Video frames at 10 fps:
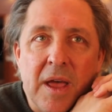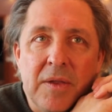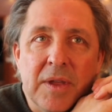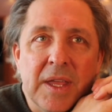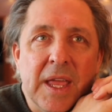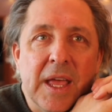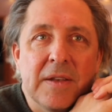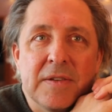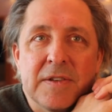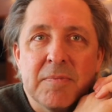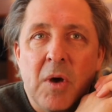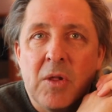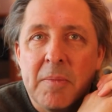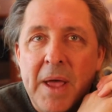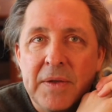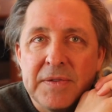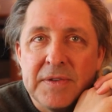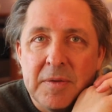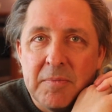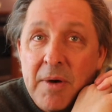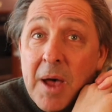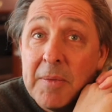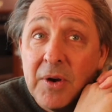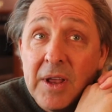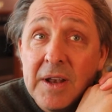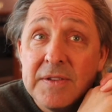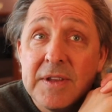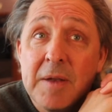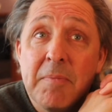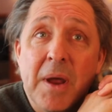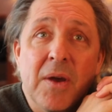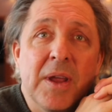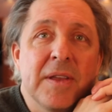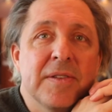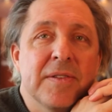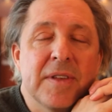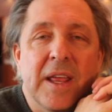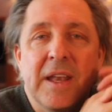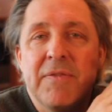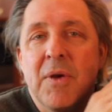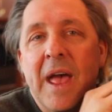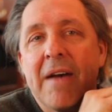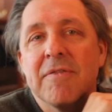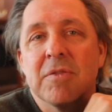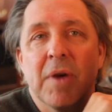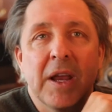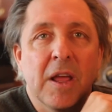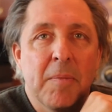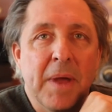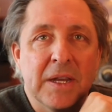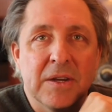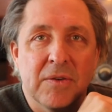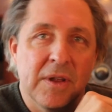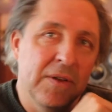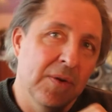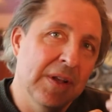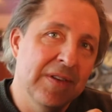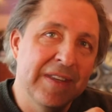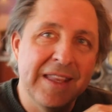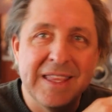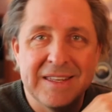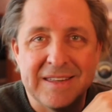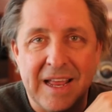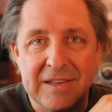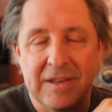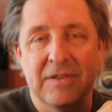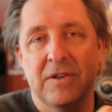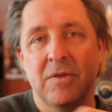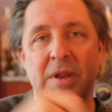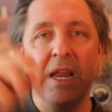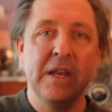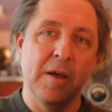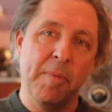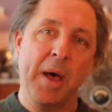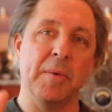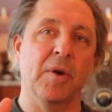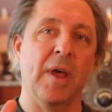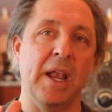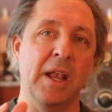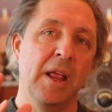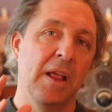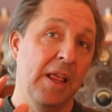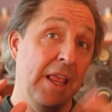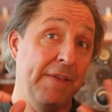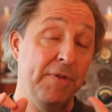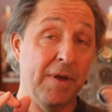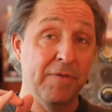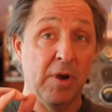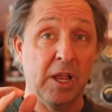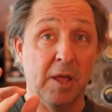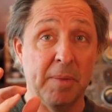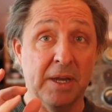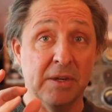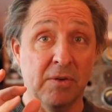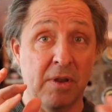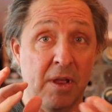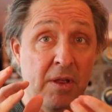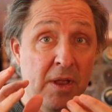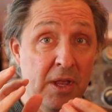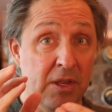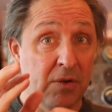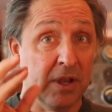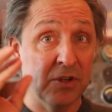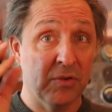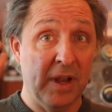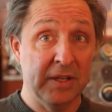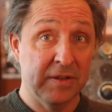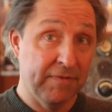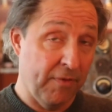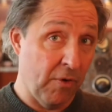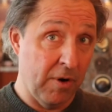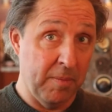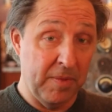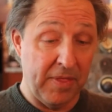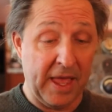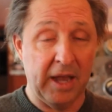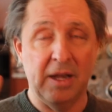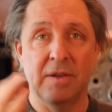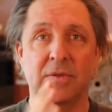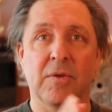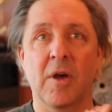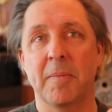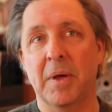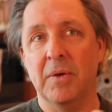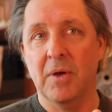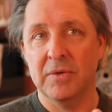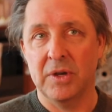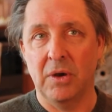You can get small amounts in pomegranates and berries. And if you have the right gut bacteria, you can synthesize it. So you eat a pomegranate. If you have the right gut bacteria, you can transform that into a compound called